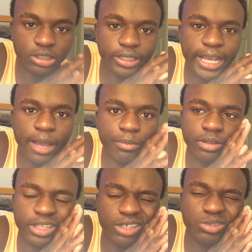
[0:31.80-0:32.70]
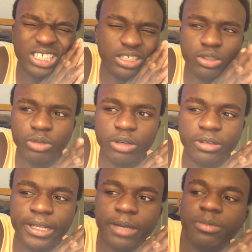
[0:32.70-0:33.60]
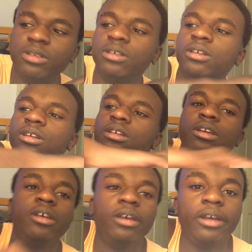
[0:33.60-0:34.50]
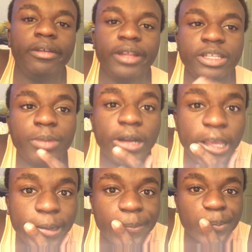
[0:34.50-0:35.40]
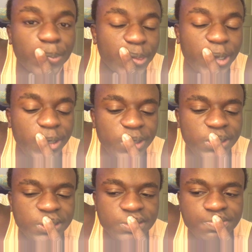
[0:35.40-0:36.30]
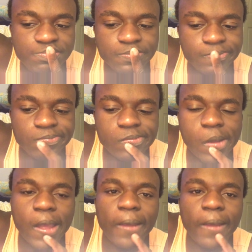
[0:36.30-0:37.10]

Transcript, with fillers: a nap. I think it was like two hour nap, and that's about it. Um,